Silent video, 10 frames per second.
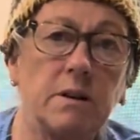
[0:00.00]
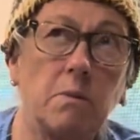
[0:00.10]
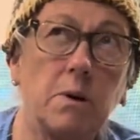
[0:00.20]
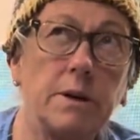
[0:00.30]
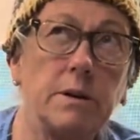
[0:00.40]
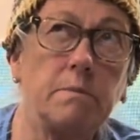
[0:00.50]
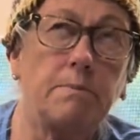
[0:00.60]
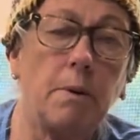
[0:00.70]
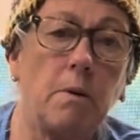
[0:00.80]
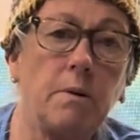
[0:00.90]

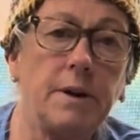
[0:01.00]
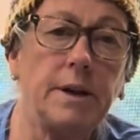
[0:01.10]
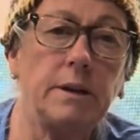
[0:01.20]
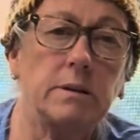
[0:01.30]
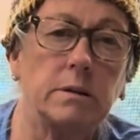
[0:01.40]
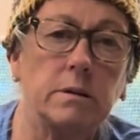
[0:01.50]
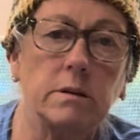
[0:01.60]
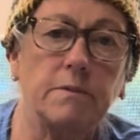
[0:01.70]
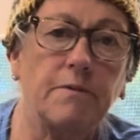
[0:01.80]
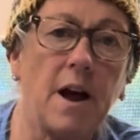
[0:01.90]

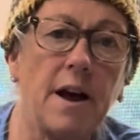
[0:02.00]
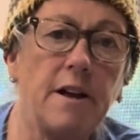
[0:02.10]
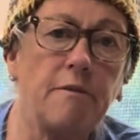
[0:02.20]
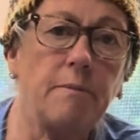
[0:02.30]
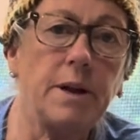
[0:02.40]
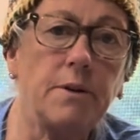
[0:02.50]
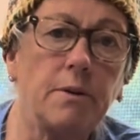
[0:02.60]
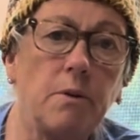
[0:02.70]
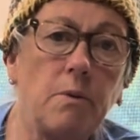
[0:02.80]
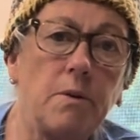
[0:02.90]
1.5 meter
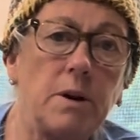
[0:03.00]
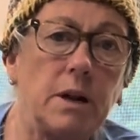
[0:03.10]
cord,